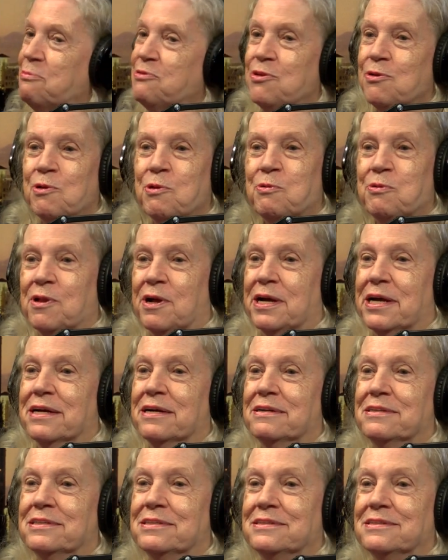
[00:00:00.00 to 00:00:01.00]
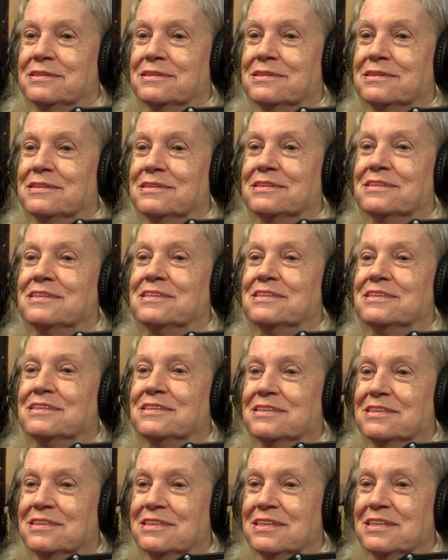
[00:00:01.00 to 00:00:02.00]
Absolutely. So these
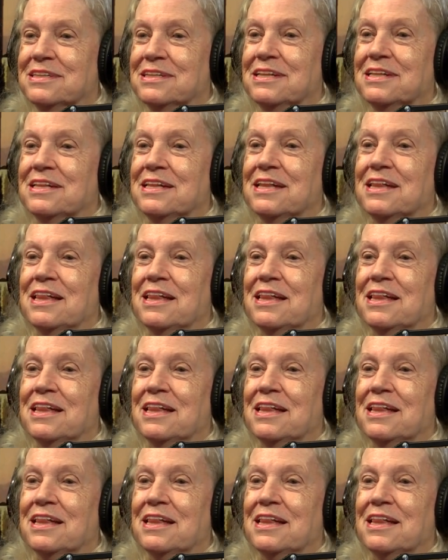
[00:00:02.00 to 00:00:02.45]
guys